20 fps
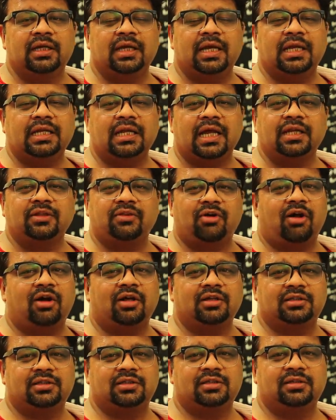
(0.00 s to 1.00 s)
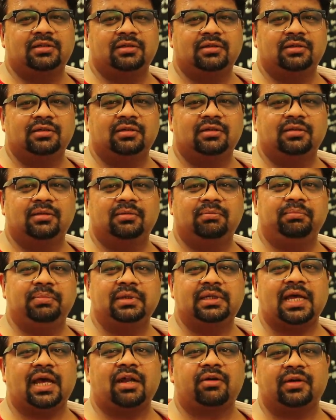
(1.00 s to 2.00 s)
and I thought a
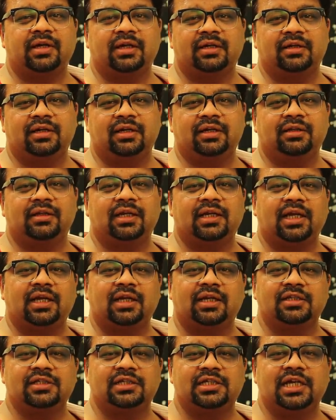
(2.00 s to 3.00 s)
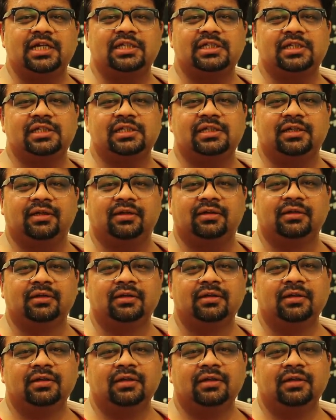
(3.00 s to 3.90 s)
bit arrogantly that I can change India.